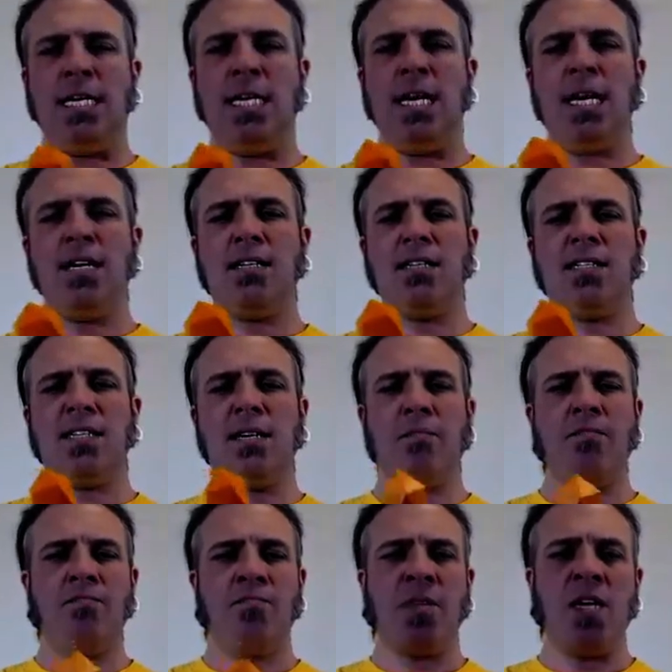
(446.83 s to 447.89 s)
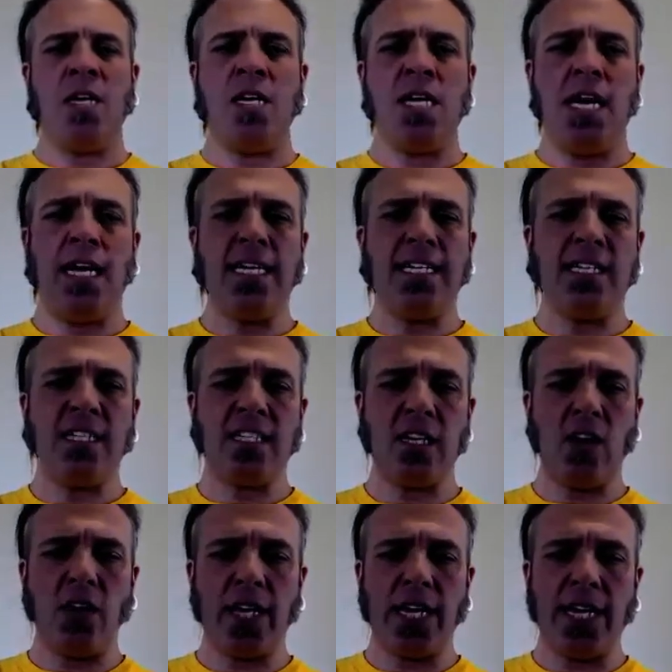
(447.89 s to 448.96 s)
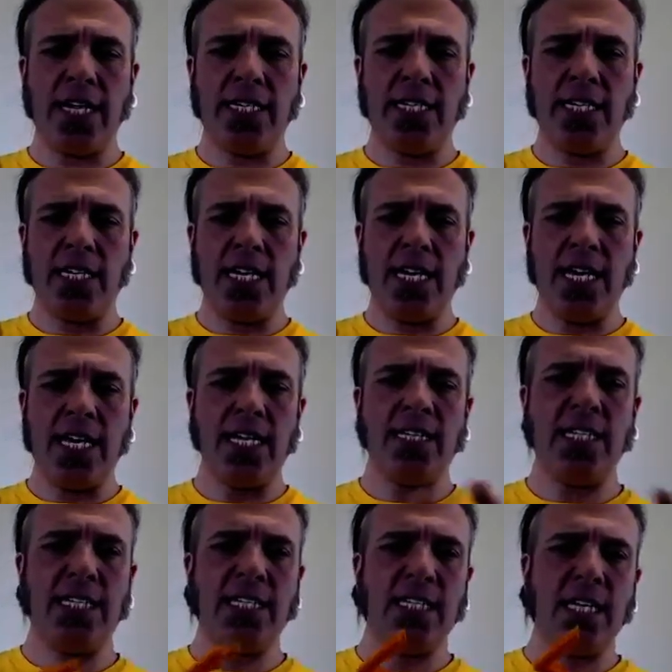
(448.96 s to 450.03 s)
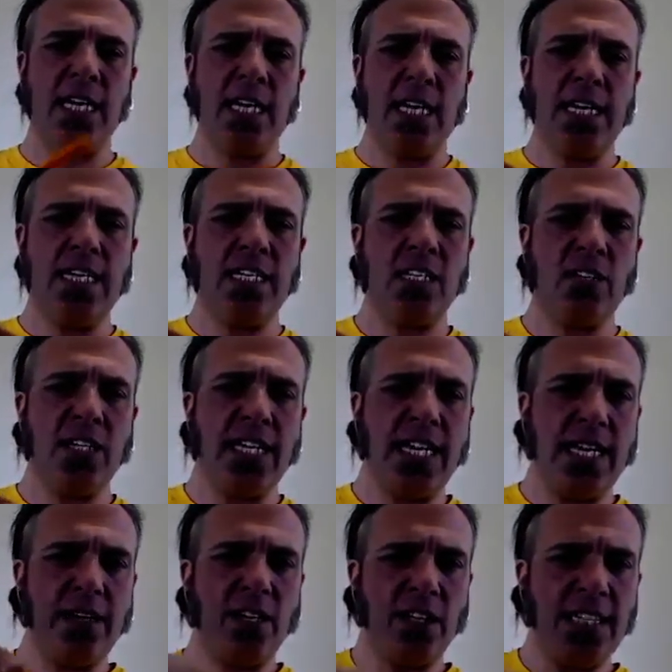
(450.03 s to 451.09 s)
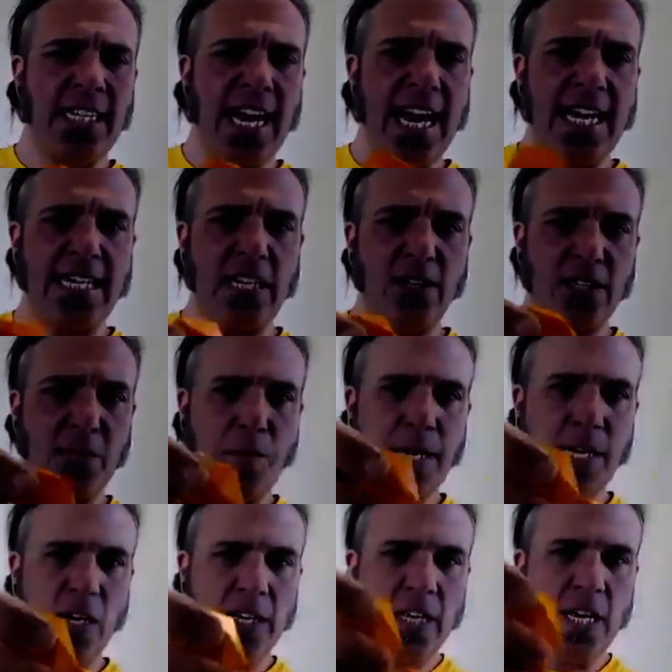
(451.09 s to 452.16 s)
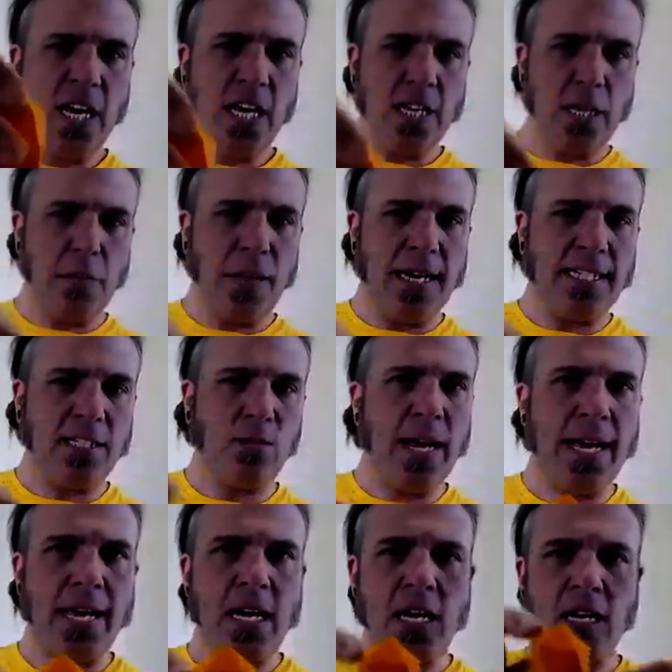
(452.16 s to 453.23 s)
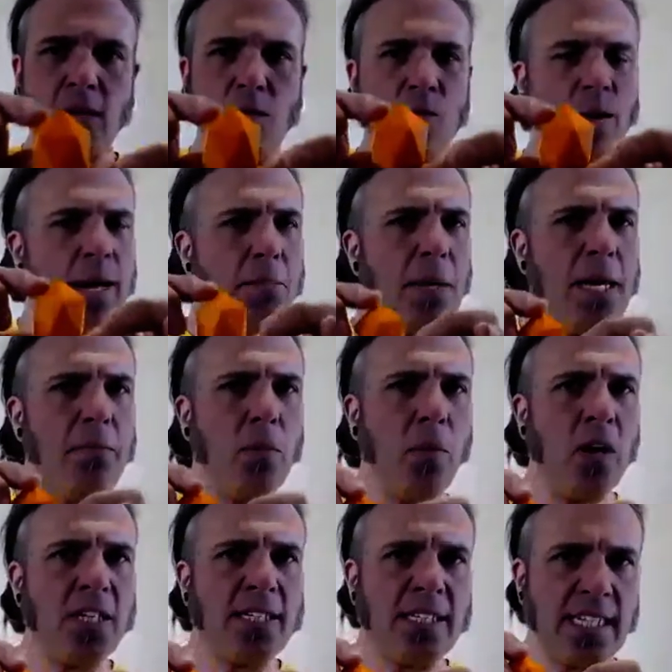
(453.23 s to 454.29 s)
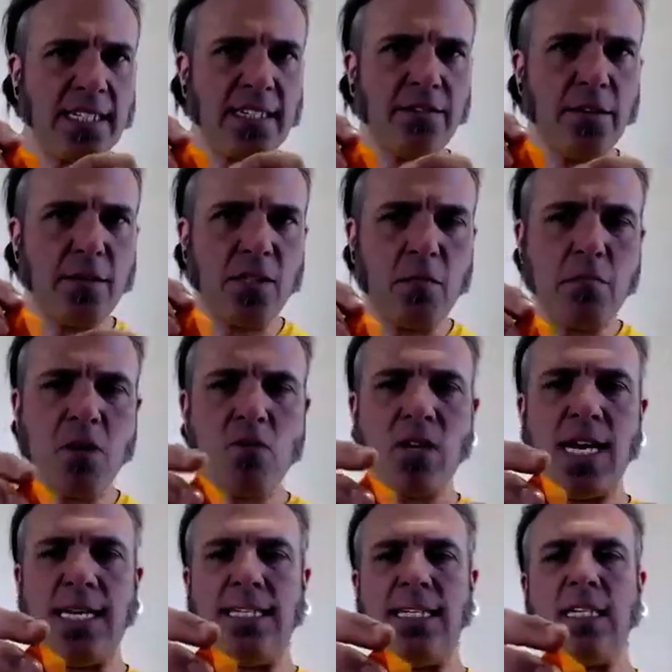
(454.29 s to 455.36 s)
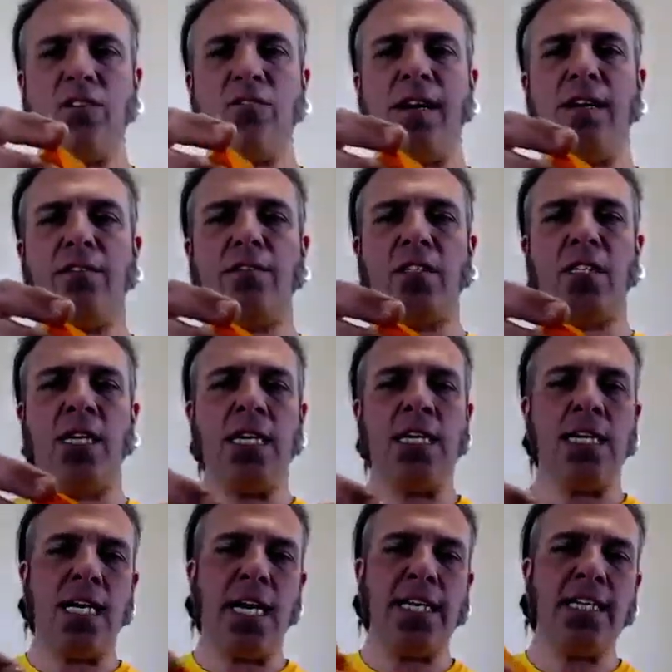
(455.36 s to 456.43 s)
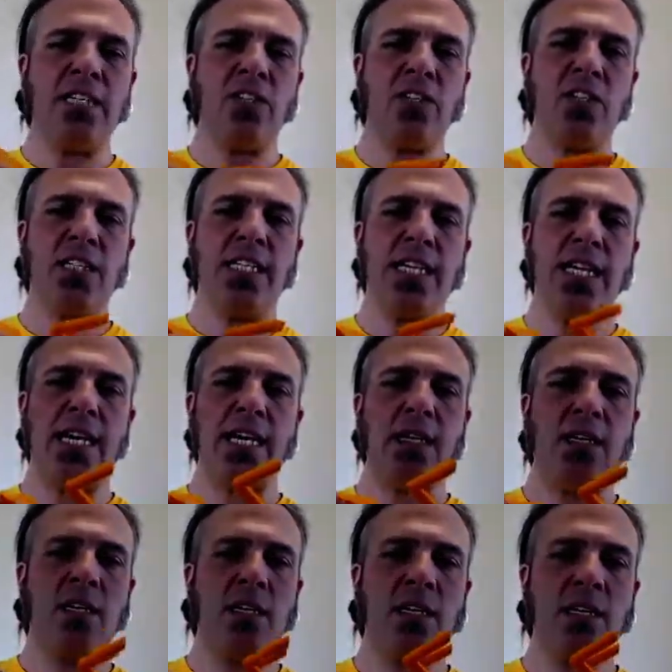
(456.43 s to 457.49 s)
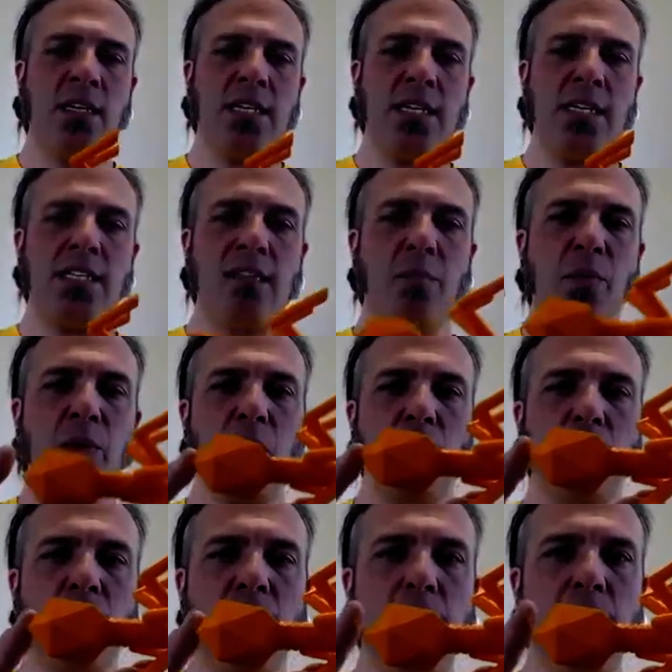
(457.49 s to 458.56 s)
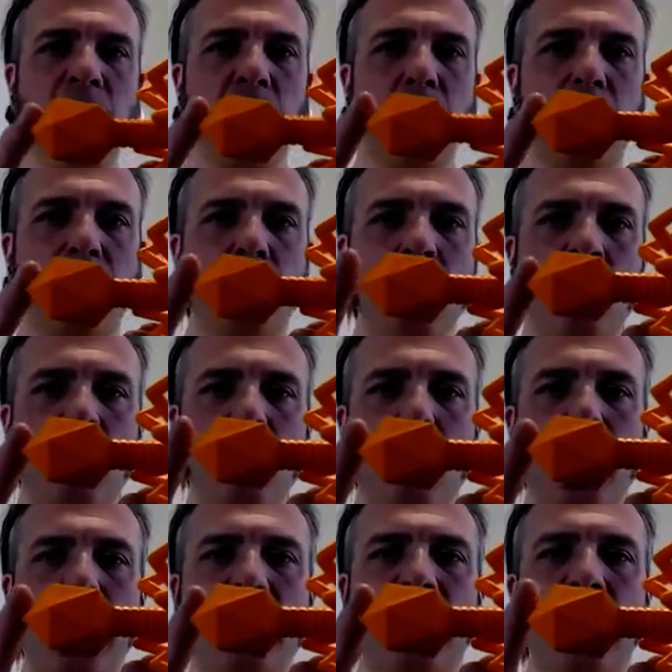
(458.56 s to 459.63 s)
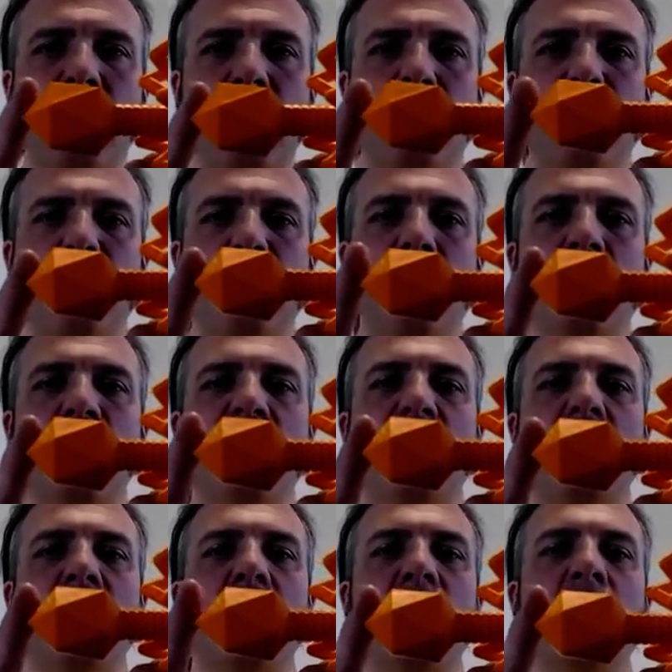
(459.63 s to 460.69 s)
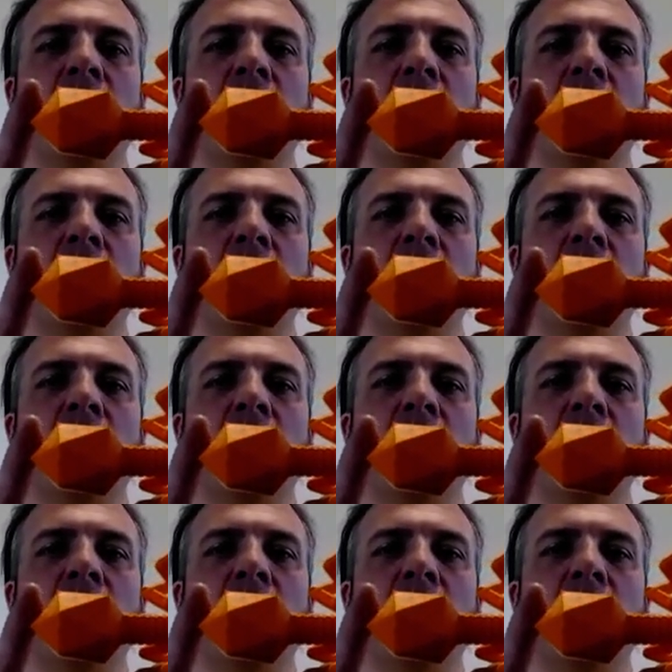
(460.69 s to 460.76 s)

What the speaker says: And inside here, and this is inside here, you've got this head. It looks a bit like the place where people might sit if it was a moon landing craft. And inside here is the program to make more bacteriophages.